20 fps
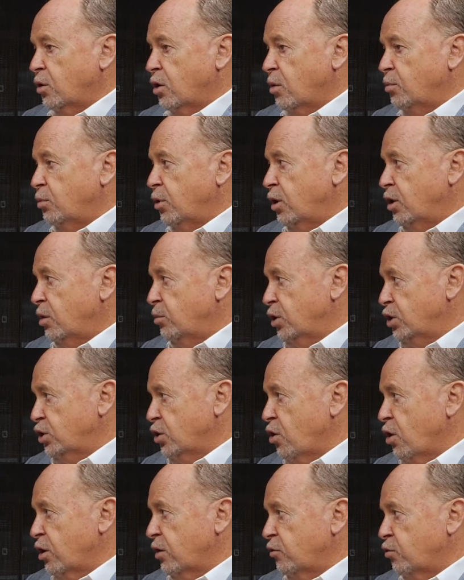to NIB and the
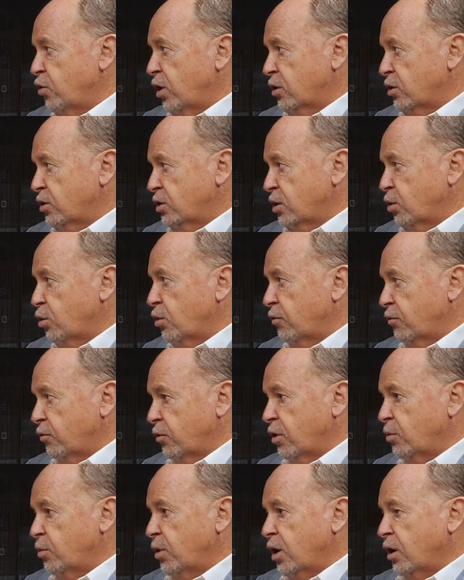majority of directors there are
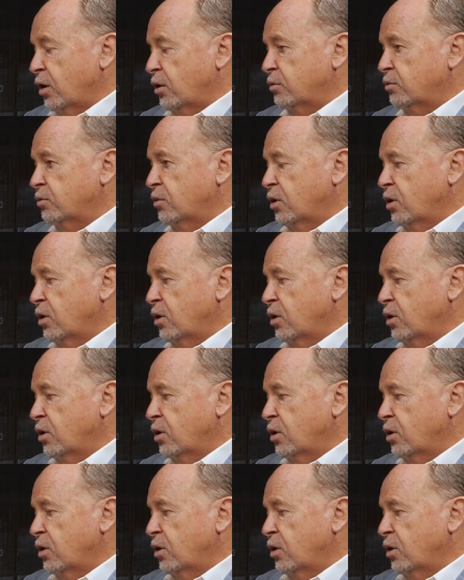female,